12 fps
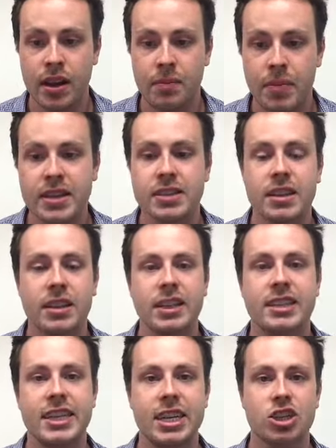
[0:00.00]
basically
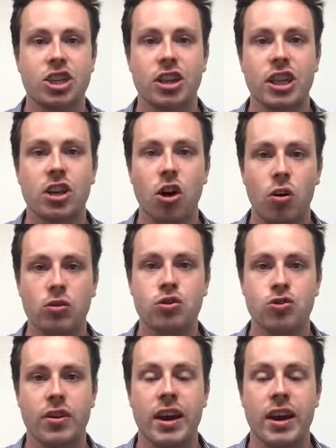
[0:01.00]
teaching the culture